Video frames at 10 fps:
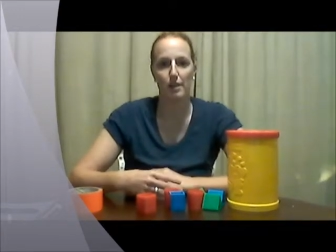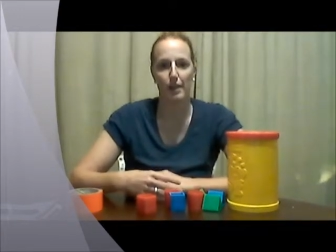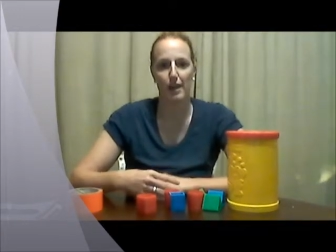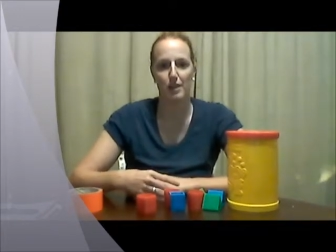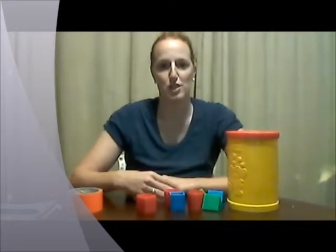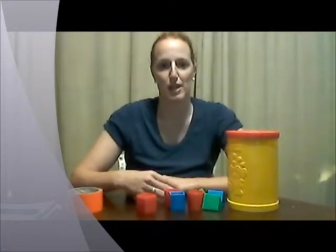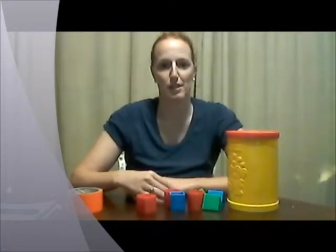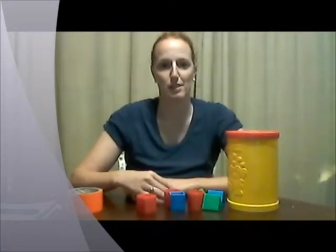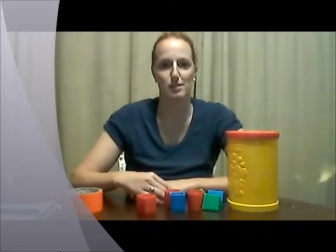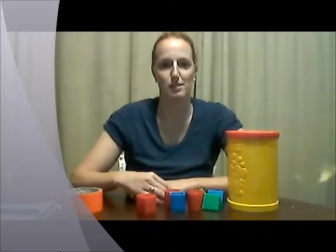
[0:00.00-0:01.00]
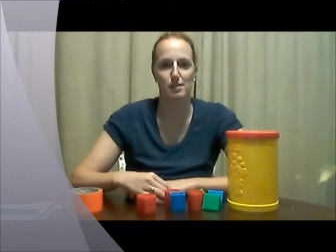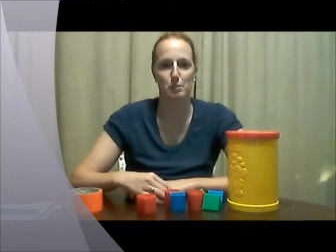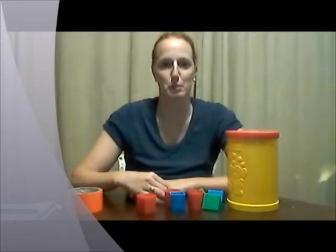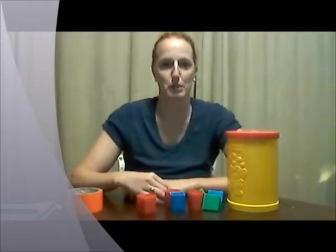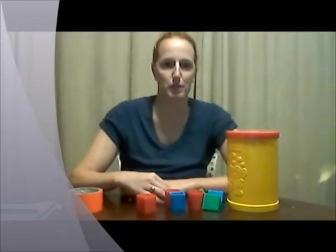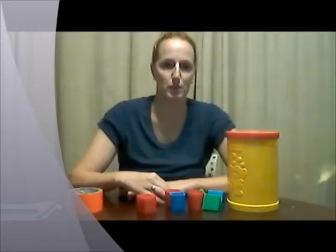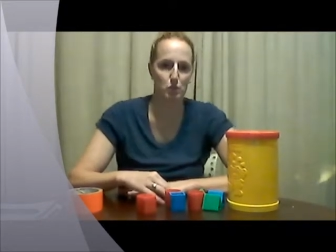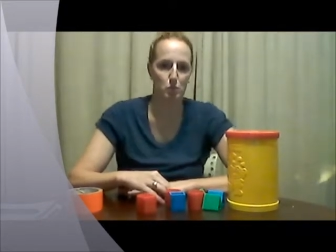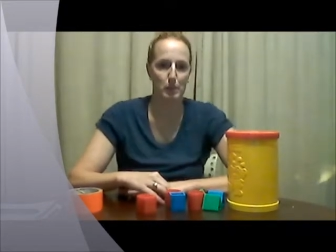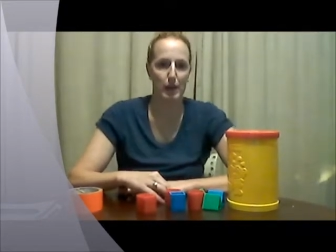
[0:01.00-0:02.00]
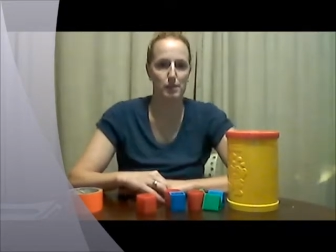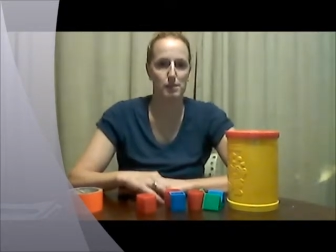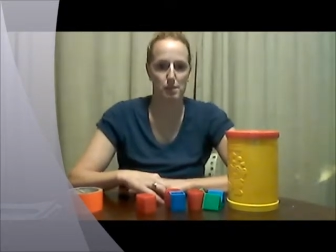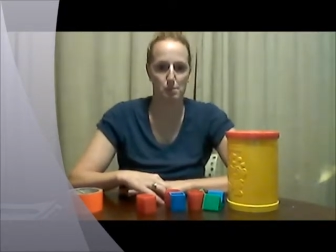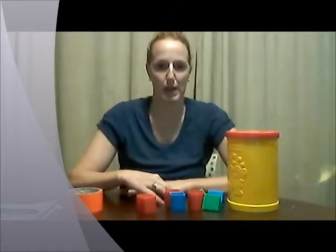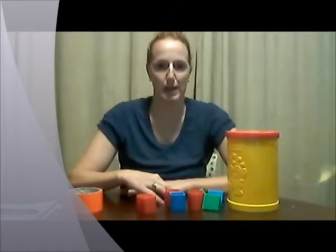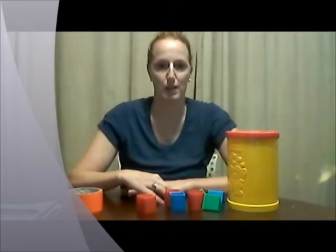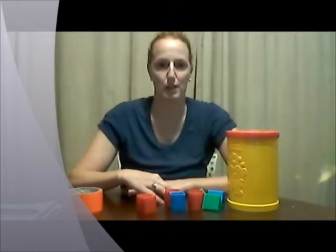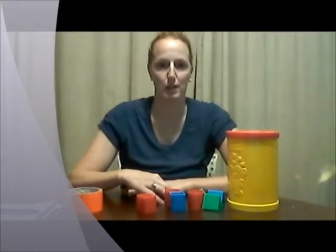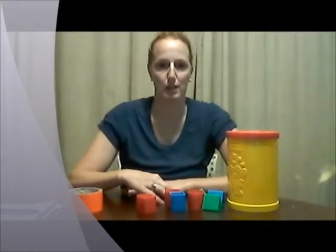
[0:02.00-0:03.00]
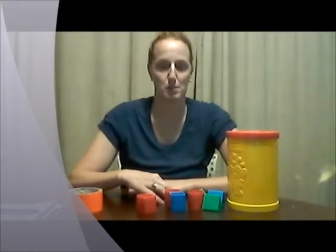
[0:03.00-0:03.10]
that child's ability to balance their body,